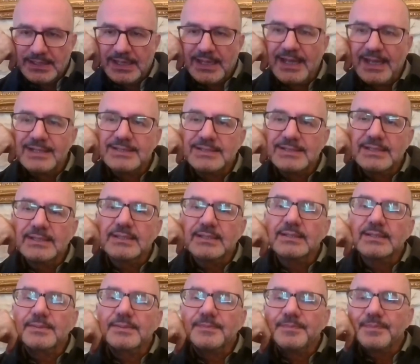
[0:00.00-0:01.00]
I
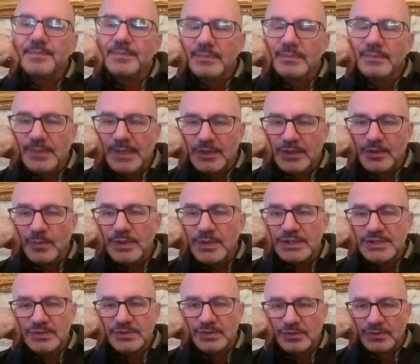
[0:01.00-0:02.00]
think by doing
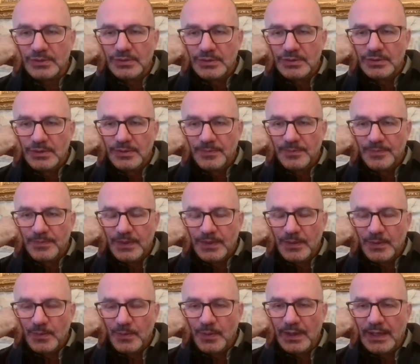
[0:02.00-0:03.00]
so,
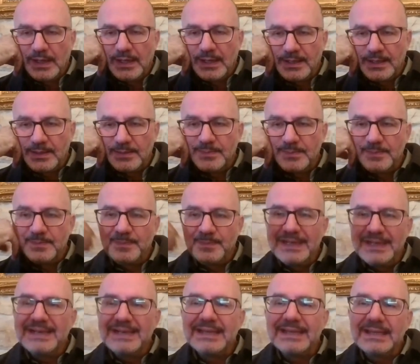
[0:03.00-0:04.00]
we are
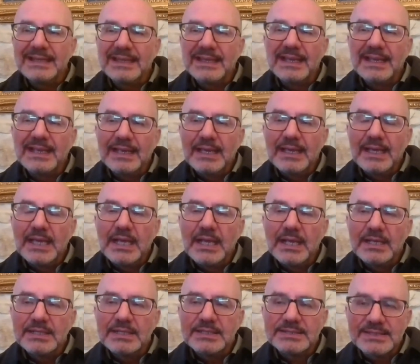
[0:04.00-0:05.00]
building
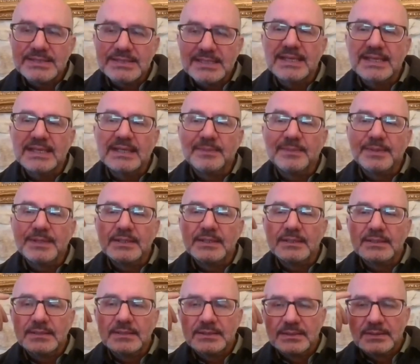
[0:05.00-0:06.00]
sustainable
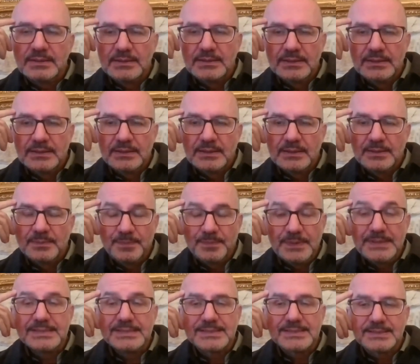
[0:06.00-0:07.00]

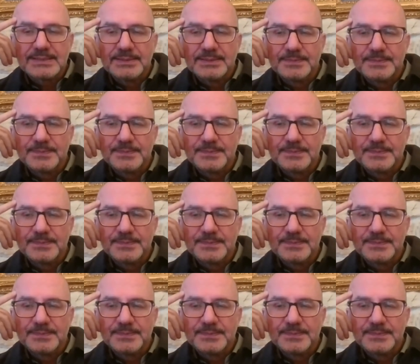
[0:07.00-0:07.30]
peace.